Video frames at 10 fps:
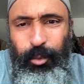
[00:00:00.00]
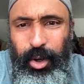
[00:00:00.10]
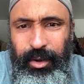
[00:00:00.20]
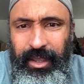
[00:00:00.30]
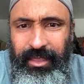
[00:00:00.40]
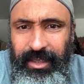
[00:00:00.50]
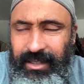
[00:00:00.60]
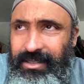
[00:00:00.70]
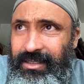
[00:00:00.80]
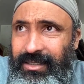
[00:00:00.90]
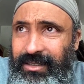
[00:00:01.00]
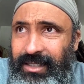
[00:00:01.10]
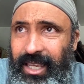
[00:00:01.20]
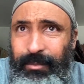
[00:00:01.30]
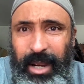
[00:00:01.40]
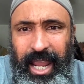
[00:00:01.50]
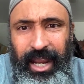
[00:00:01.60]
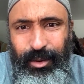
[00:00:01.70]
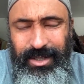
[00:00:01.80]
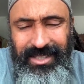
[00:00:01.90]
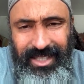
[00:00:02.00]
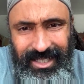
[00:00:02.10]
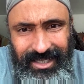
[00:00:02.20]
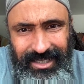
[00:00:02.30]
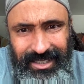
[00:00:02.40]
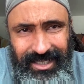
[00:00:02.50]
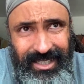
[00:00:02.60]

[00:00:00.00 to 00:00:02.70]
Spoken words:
wearing this and my hair is this?